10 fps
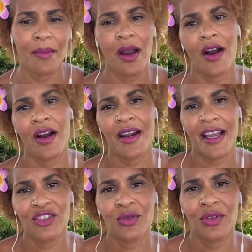our
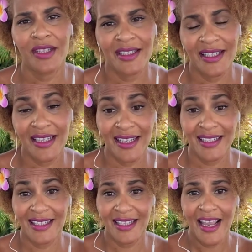natural
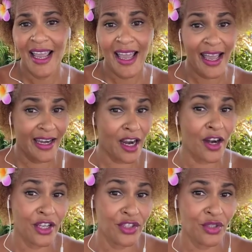instincts and our
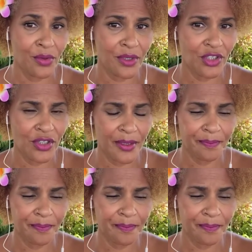intuition,